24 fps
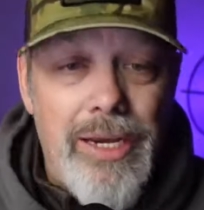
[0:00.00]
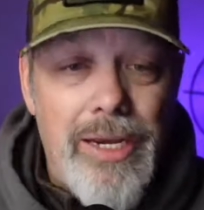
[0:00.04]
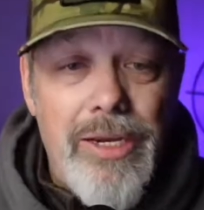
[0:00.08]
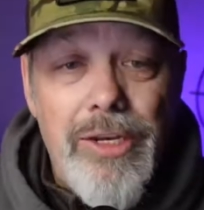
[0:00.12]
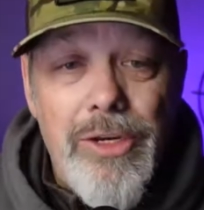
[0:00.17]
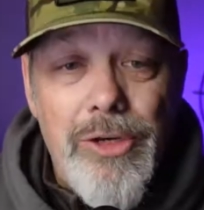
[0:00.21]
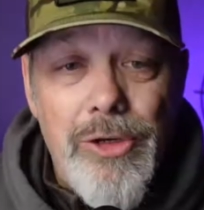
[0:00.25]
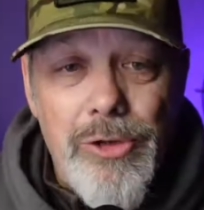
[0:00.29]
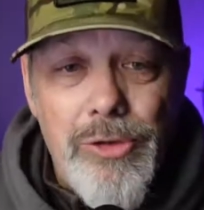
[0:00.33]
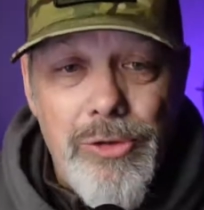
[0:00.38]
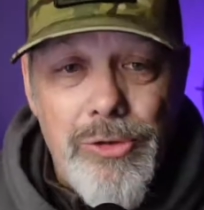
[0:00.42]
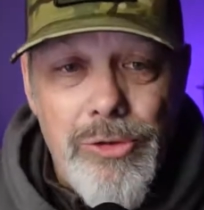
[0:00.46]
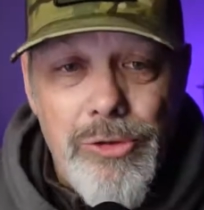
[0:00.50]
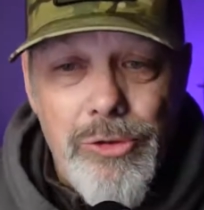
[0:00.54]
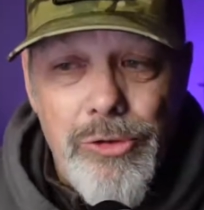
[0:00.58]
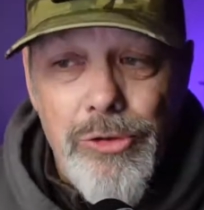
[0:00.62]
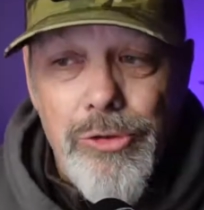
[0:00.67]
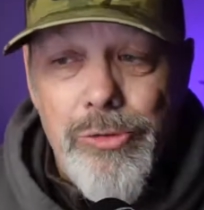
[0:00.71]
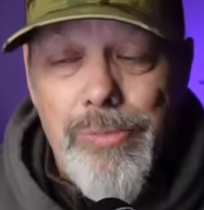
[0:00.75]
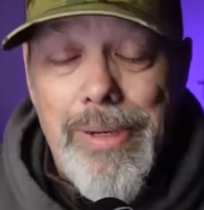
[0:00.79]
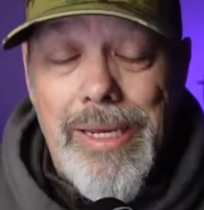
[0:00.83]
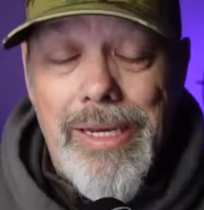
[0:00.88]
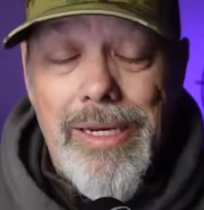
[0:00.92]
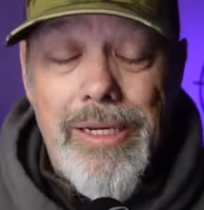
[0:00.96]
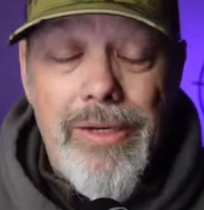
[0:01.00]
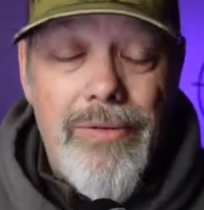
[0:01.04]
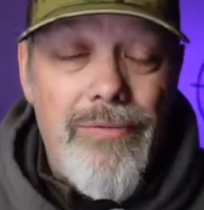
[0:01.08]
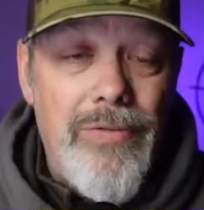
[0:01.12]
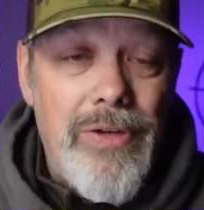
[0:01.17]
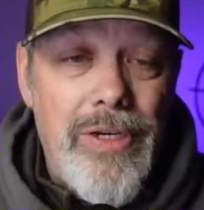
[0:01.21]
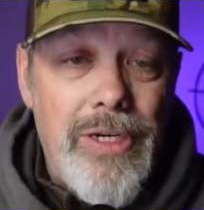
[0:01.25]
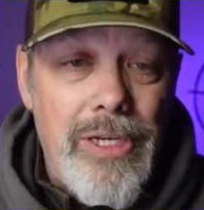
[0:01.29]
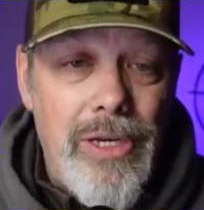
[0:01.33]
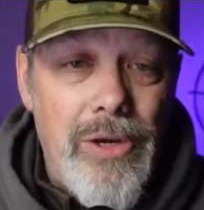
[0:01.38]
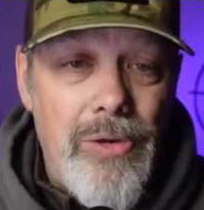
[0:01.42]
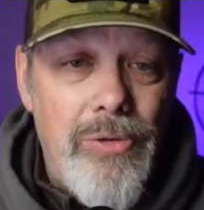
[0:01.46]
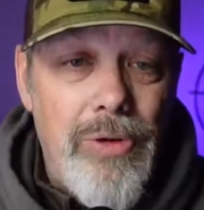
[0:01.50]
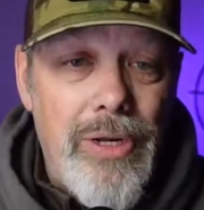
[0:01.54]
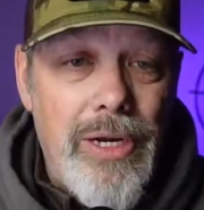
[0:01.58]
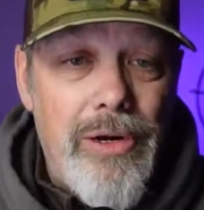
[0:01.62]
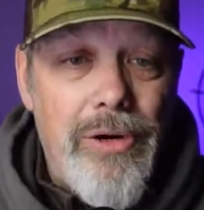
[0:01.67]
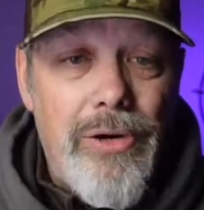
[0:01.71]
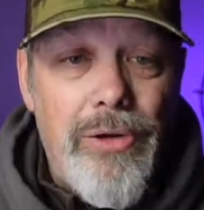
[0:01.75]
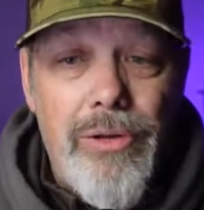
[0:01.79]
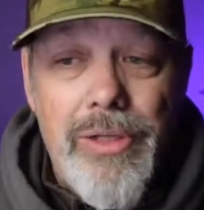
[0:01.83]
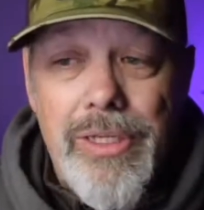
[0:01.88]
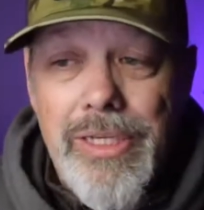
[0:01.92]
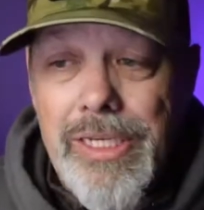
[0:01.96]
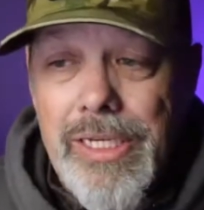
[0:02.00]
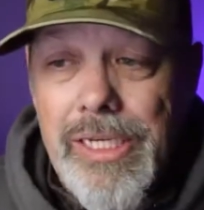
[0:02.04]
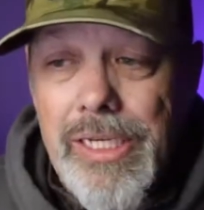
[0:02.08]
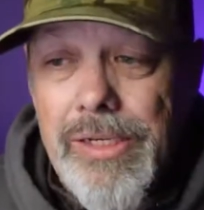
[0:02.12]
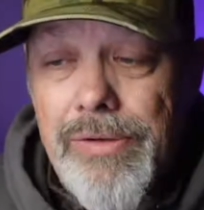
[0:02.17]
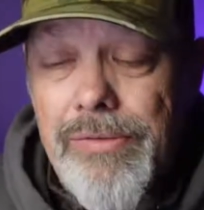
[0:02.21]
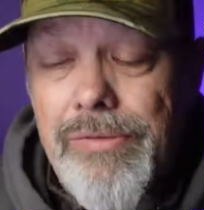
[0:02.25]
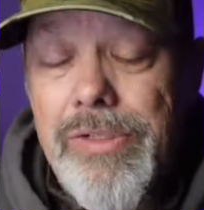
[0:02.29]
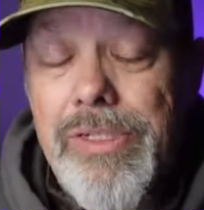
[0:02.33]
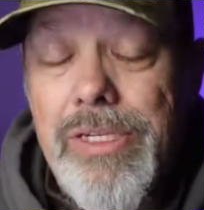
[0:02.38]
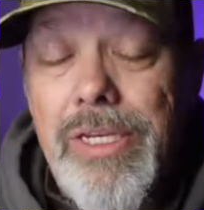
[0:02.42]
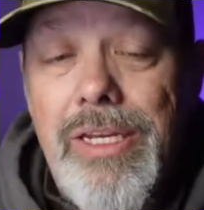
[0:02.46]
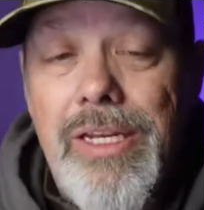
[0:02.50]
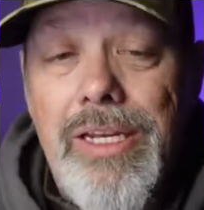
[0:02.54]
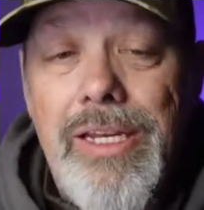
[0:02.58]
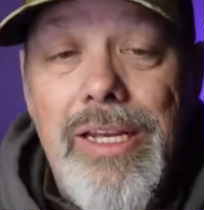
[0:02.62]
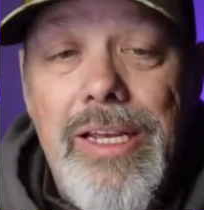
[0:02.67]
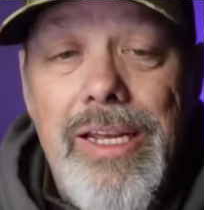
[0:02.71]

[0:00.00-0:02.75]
and in YouTube and in video, Daryl Eves,